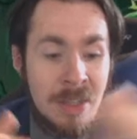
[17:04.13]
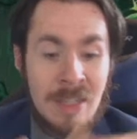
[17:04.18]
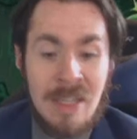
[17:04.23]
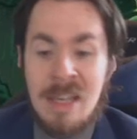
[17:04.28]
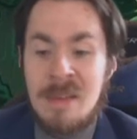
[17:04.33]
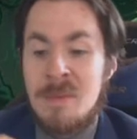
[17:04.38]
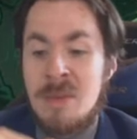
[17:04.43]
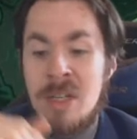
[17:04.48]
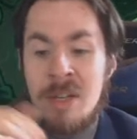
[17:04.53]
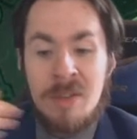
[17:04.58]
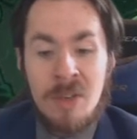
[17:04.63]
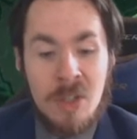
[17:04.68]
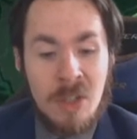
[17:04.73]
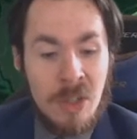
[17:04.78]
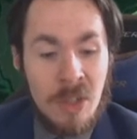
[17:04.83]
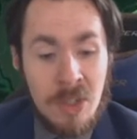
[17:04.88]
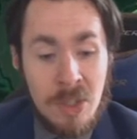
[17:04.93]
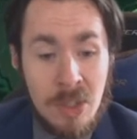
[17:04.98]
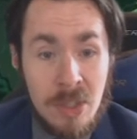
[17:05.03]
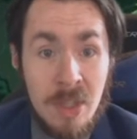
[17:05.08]
they have been different
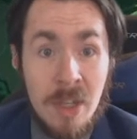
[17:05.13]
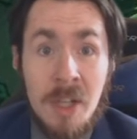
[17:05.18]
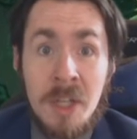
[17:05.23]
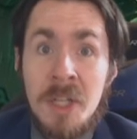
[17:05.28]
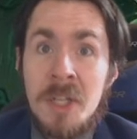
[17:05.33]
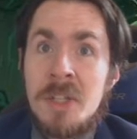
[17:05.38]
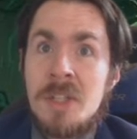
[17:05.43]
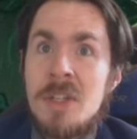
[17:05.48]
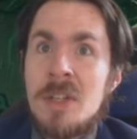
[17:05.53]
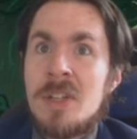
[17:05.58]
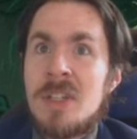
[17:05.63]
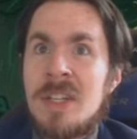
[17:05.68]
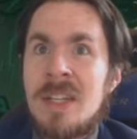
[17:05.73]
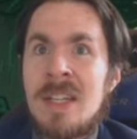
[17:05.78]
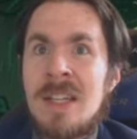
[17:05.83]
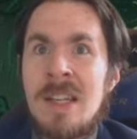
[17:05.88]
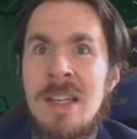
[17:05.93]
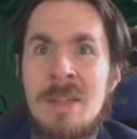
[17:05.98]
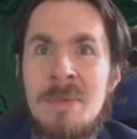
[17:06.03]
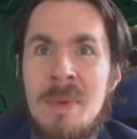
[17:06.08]
costs, such
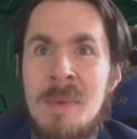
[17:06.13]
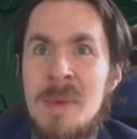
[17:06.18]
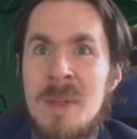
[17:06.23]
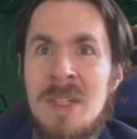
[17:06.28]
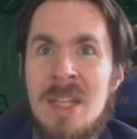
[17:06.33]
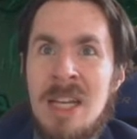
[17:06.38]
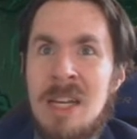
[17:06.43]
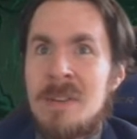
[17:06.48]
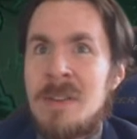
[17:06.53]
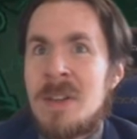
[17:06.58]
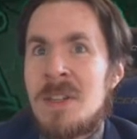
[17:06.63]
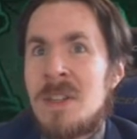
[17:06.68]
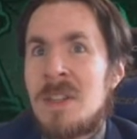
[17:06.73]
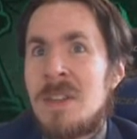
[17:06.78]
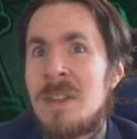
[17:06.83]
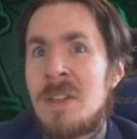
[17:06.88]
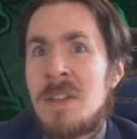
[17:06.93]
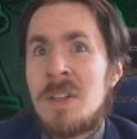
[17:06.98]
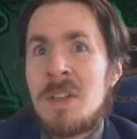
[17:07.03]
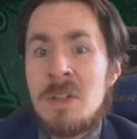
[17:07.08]
as maybe sacrificing
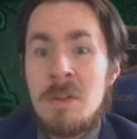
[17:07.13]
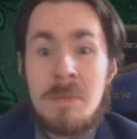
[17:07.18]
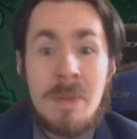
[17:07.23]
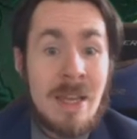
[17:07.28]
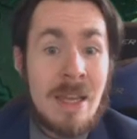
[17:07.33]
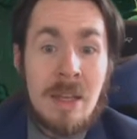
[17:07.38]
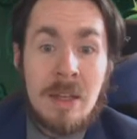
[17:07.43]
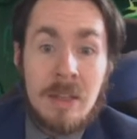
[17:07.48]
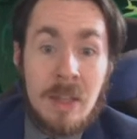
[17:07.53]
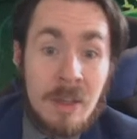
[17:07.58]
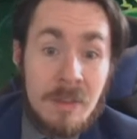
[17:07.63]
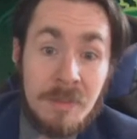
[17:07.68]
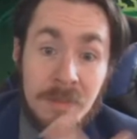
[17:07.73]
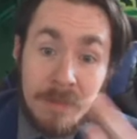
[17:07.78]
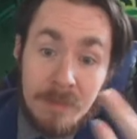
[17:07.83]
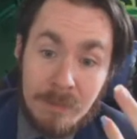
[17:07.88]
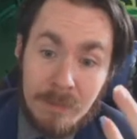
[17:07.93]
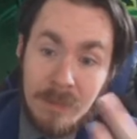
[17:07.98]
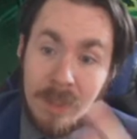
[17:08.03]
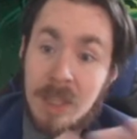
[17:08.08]
things or paying
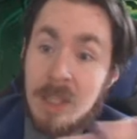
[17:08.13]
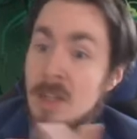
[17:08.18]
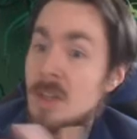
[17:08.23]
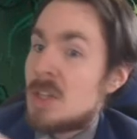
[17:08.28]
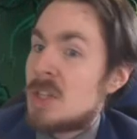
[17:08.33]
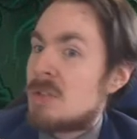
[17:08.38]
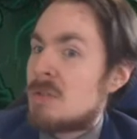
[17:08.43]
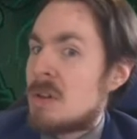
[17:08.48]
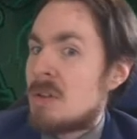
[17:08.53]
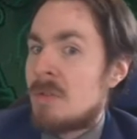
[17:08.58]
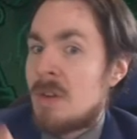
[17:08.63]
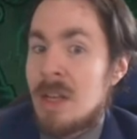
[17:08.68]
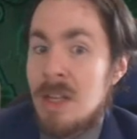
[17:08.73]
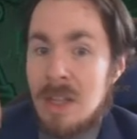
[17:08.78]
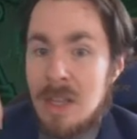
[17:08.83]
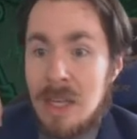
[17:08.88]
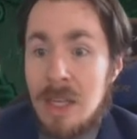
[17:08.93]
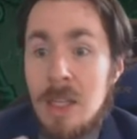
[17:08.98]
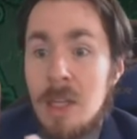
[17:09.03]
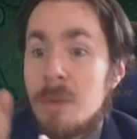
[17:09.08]
life. Street
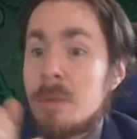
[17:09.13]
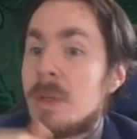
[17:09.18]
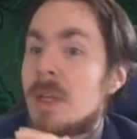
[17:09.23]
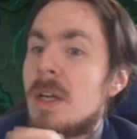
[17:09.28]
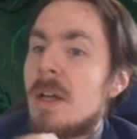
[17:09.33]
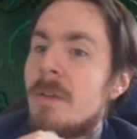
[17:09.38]
Wraith, hello.